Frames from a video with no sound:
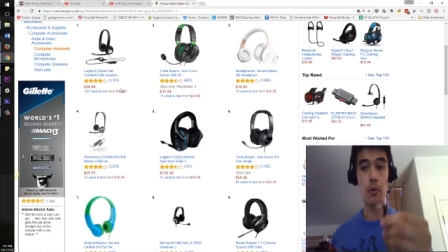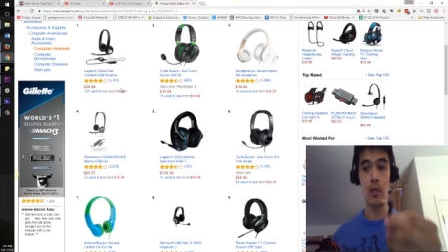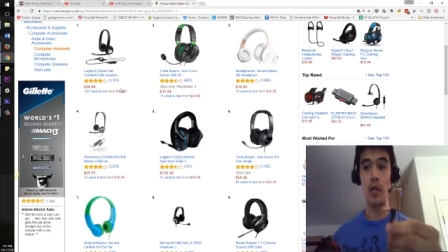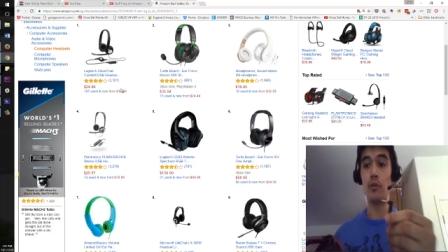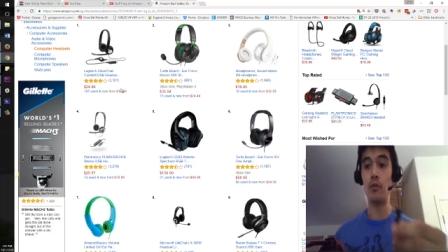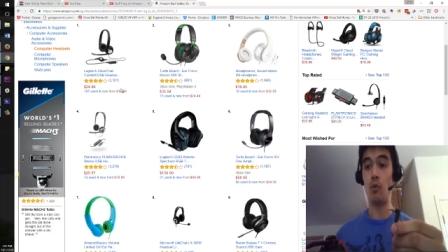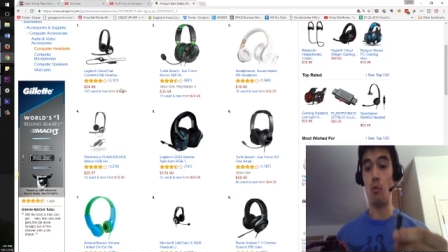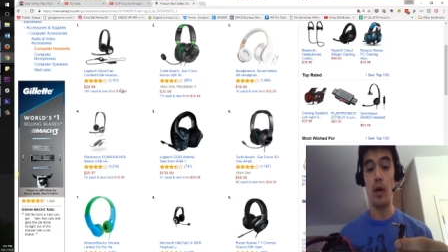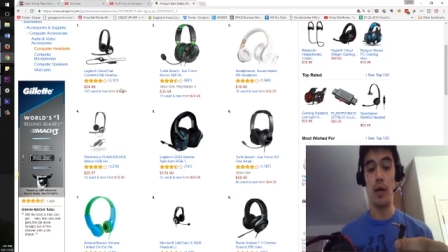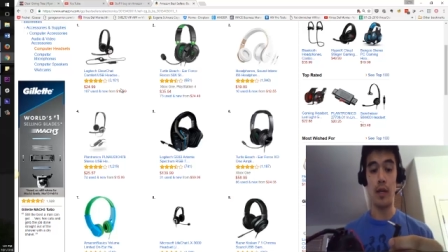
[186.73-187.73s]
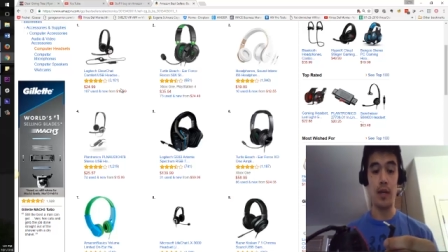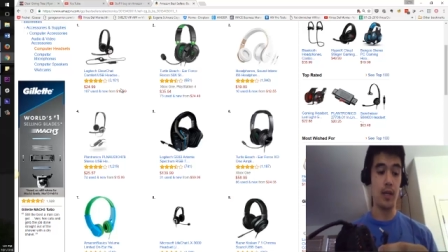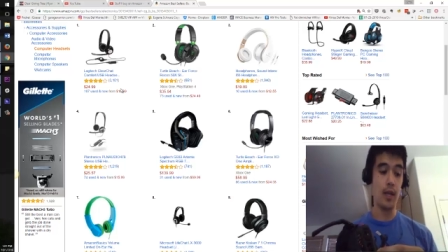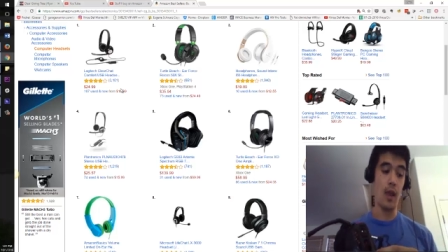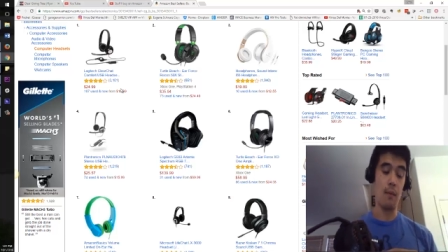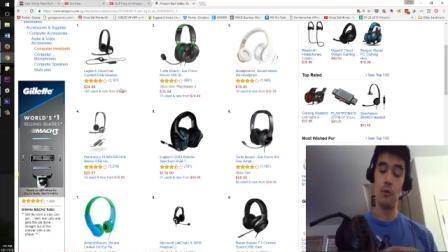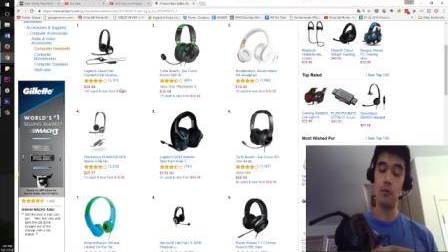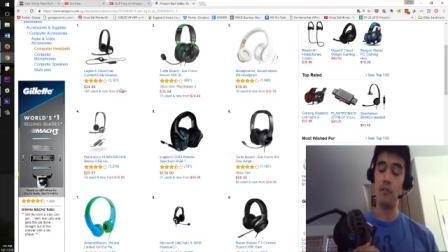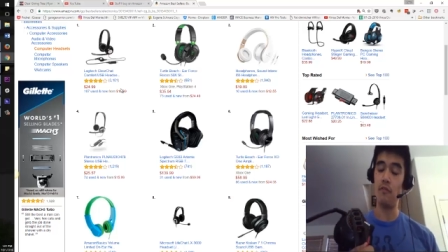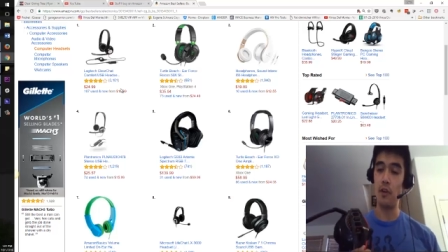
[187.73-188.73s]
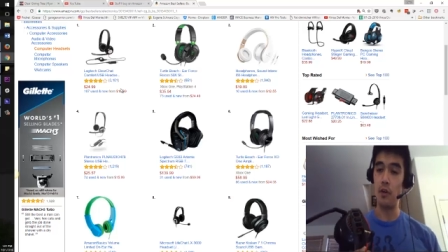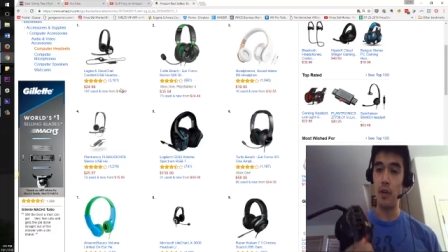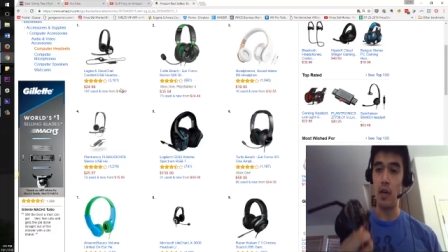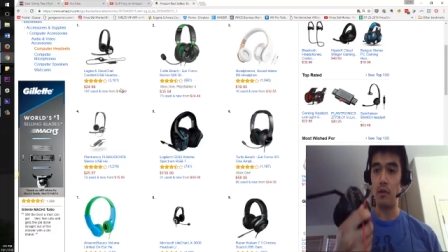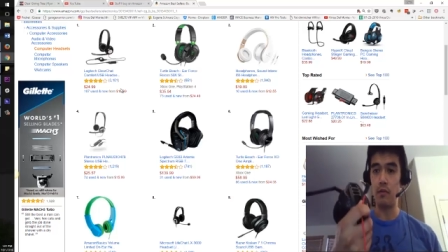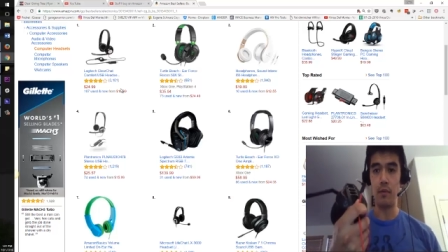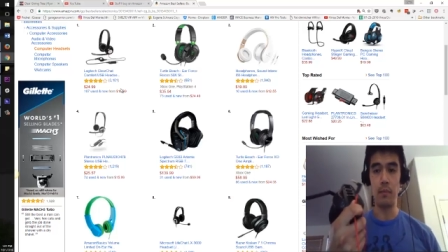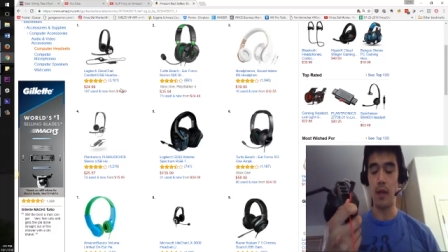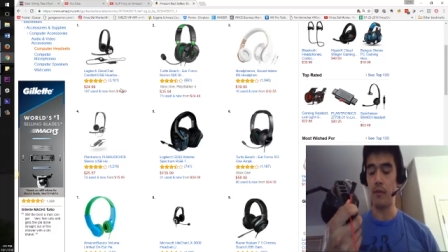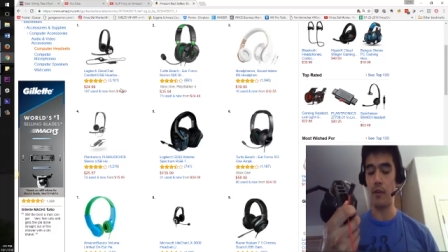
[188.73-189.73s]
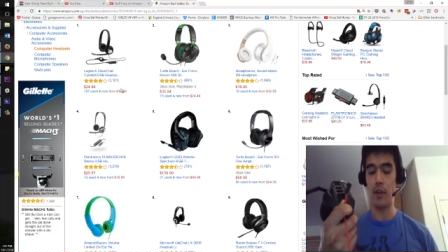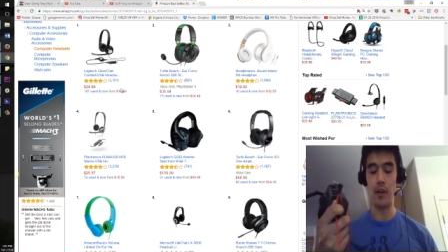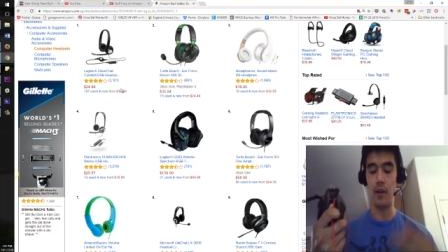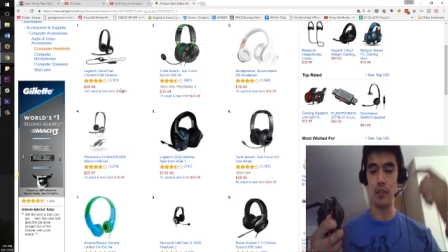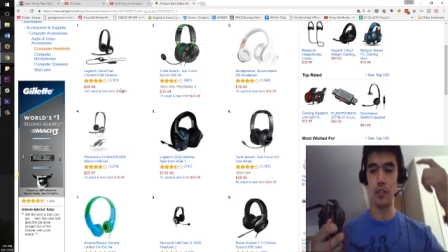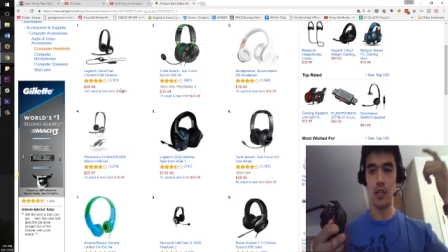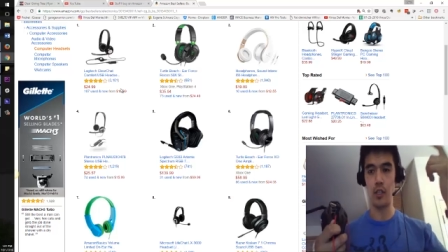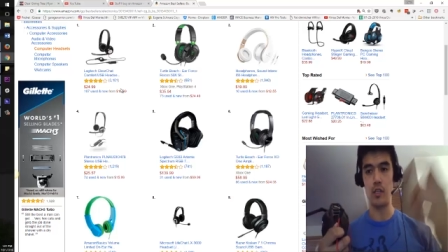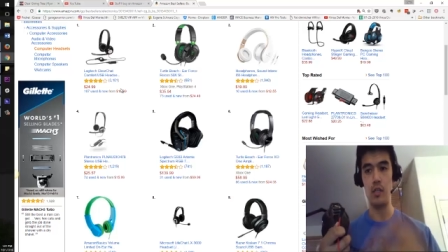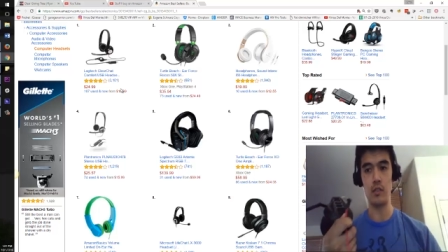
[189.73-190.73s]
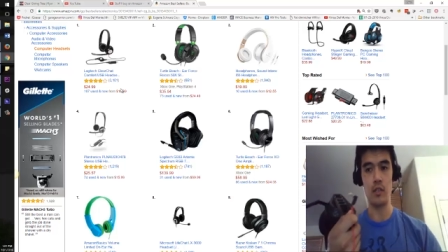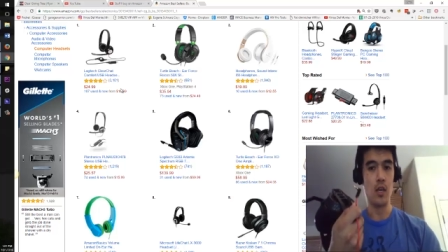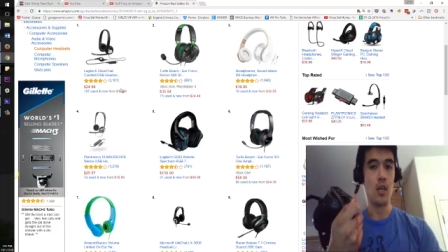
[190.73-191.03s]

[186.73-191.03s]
reason. I don't know why, and I can't. I've been trying to figure it out, and I'm like, forget it. I'll just get these.